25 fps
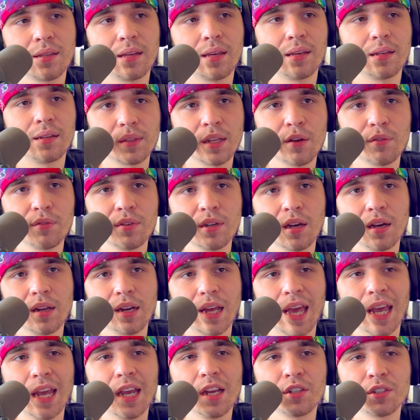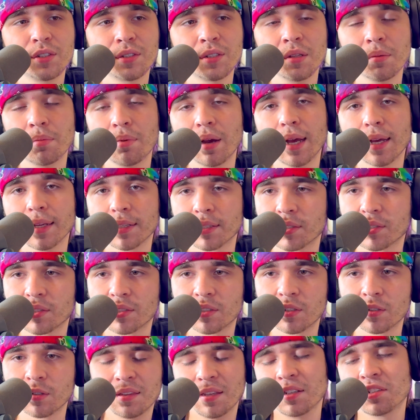that have not aged the
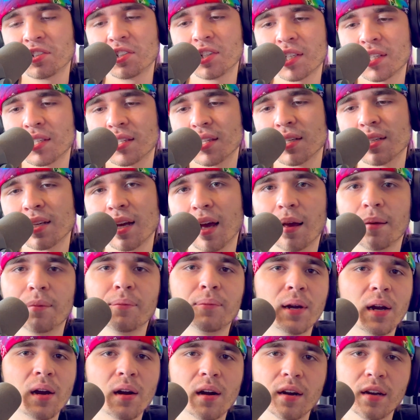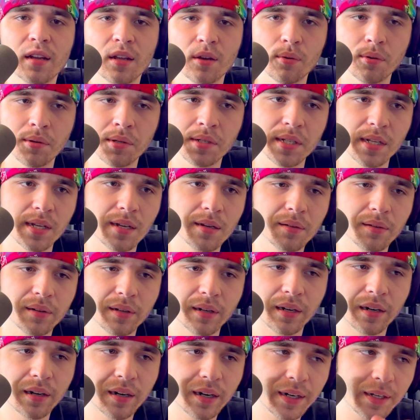best, it's just the time period it was in,
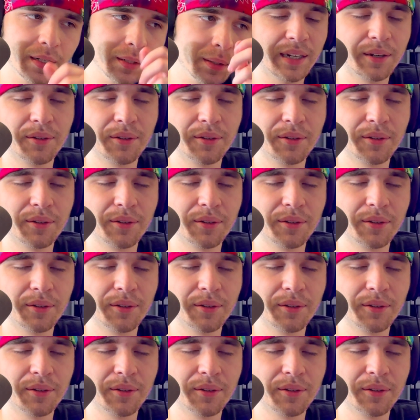all right? I